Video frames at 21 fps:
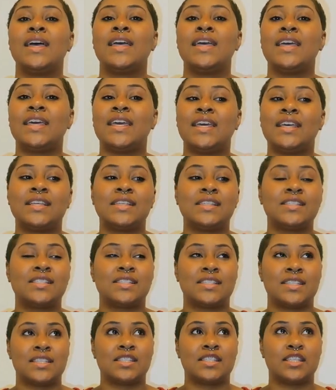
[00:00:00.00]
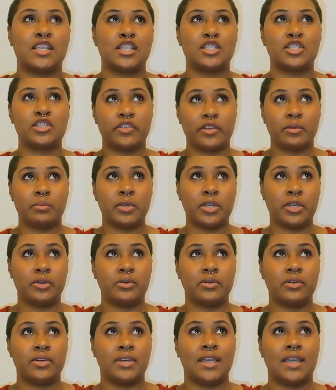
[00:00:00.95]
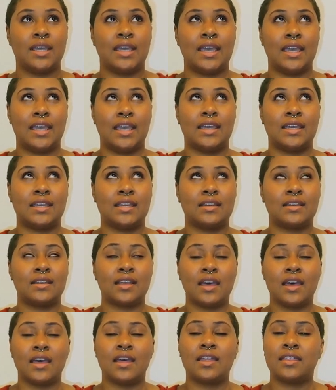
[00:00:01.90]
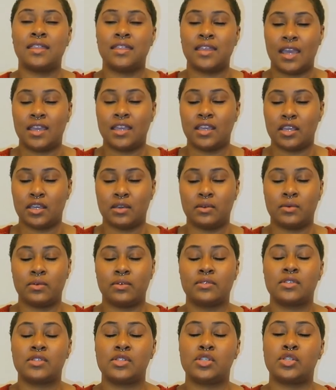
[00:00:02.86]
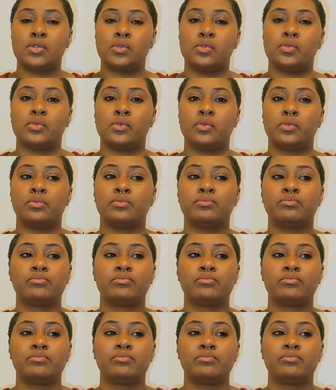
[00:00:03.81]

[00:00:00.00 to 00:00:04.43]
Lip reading: is just a tribute and a thank you to